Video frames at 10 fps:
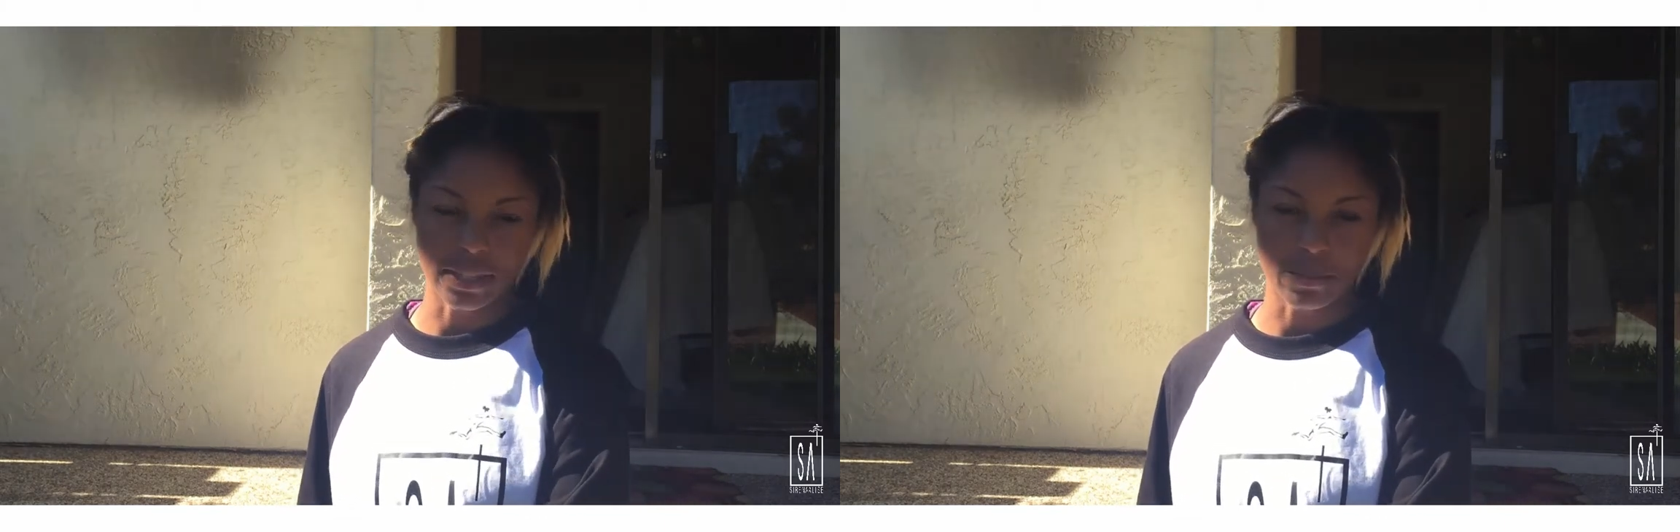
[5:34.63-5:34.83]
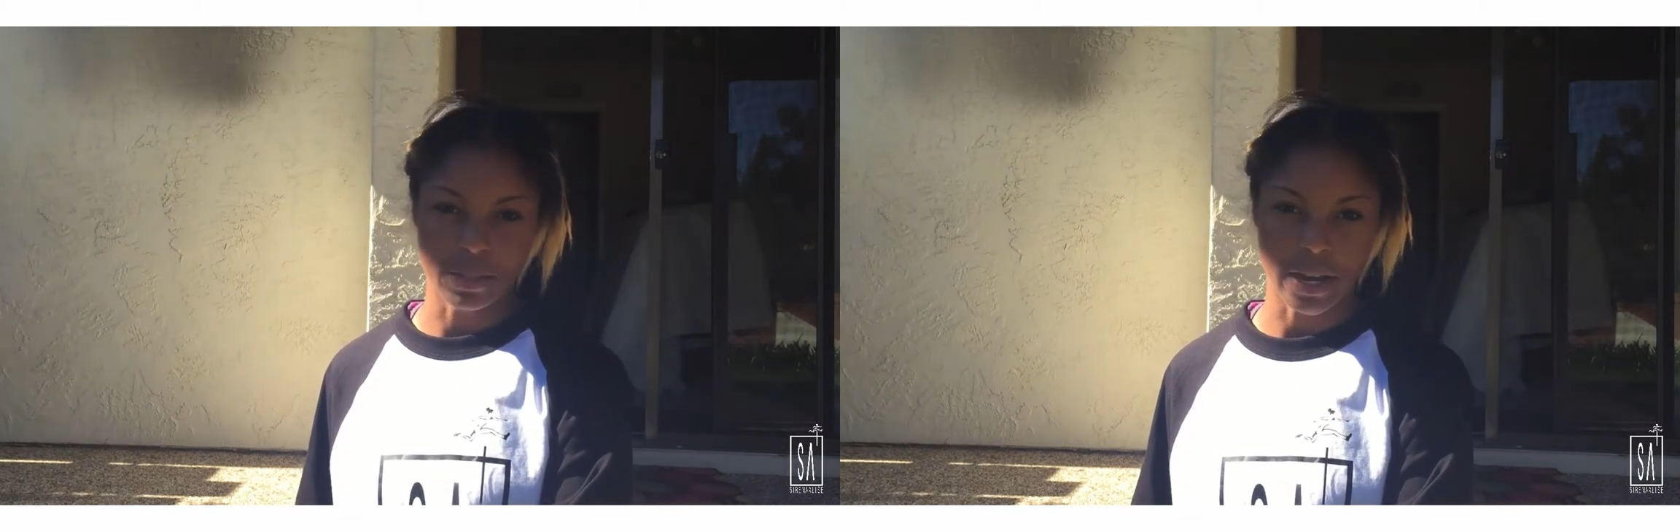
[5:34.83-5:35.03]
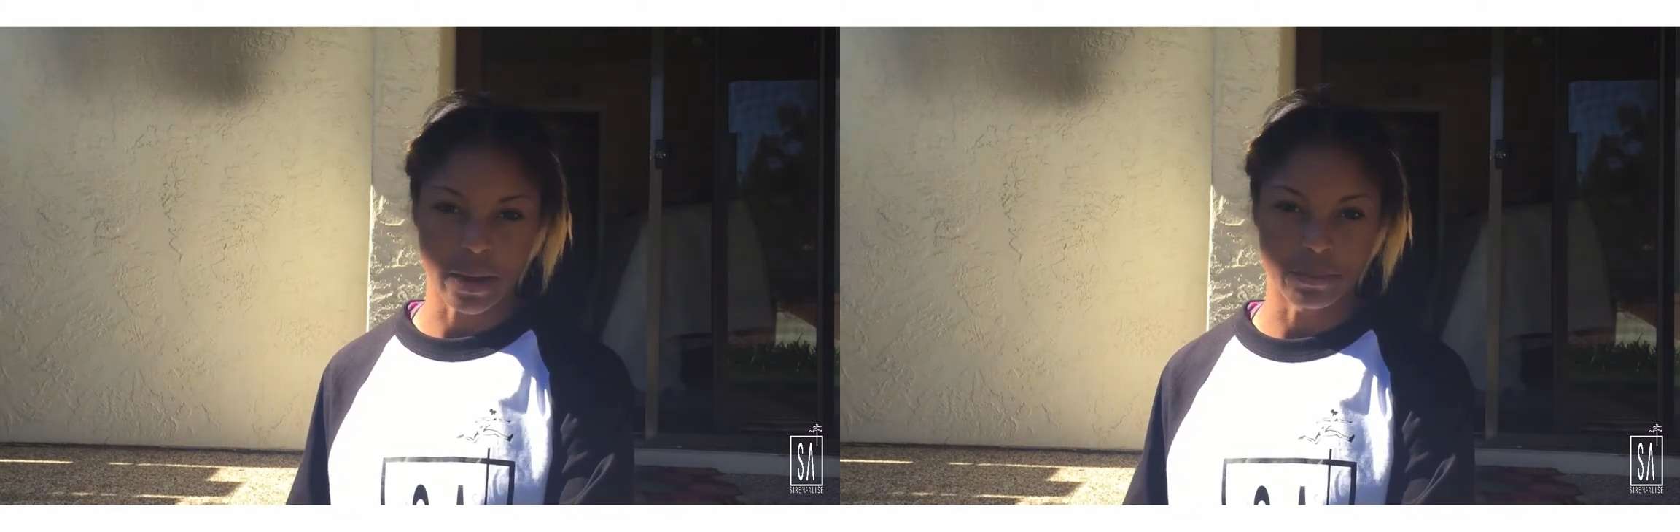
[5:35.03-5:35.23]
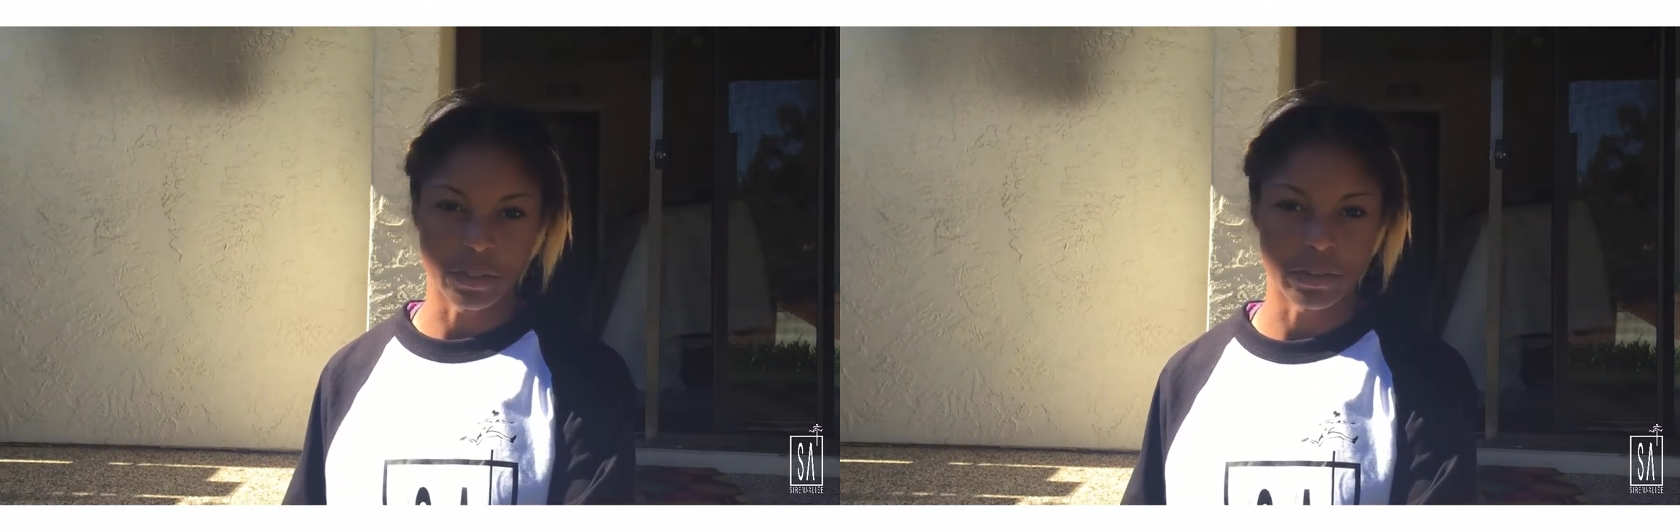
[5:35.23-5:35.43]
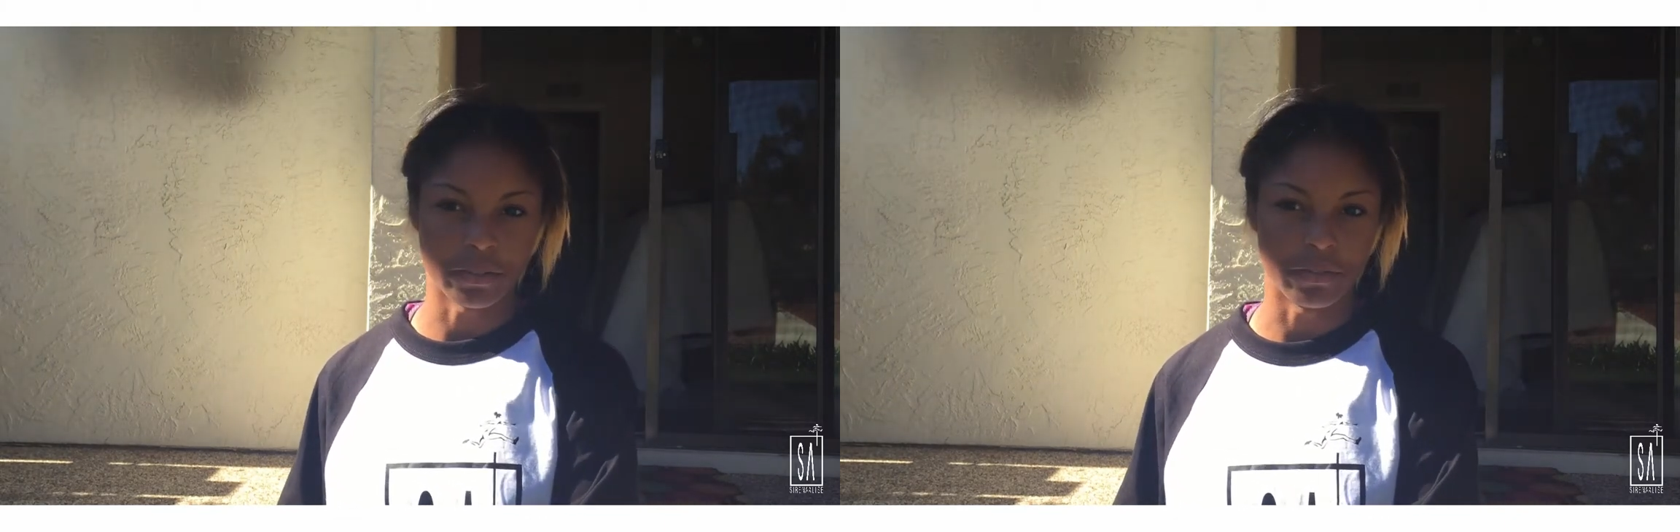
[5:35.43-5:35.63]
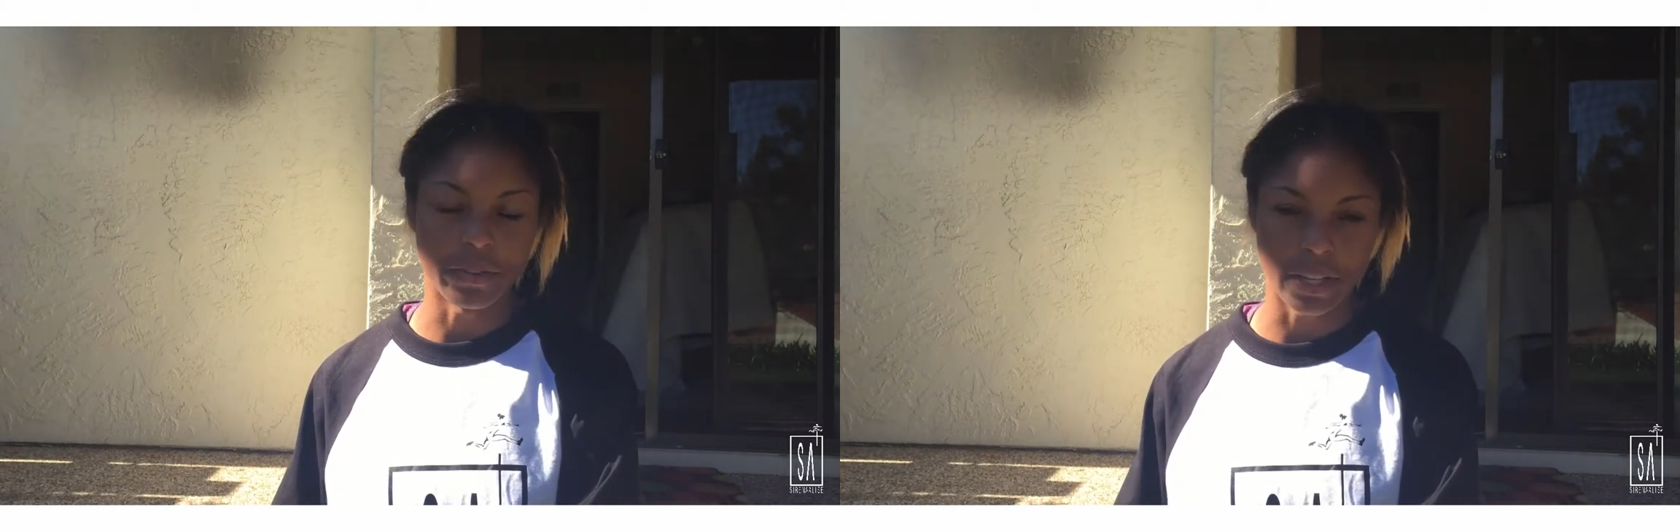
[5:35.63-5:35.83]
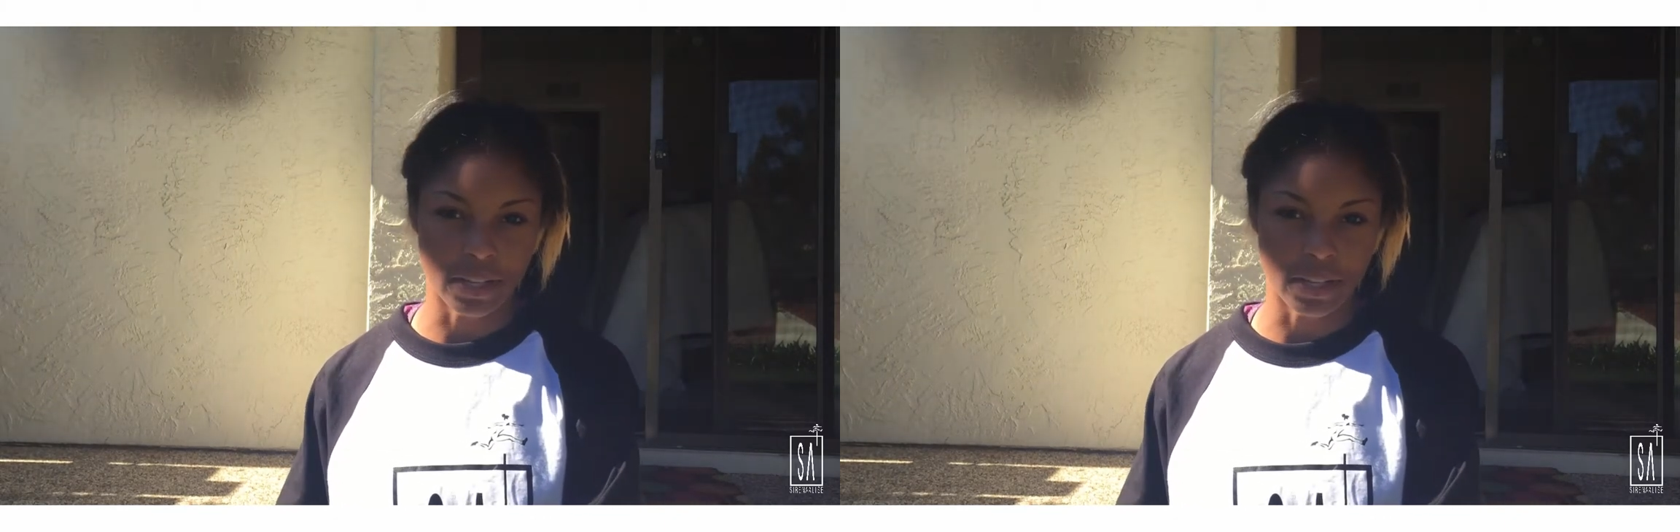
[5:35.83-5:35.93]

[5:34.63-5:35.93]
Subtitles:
sometimes you can feel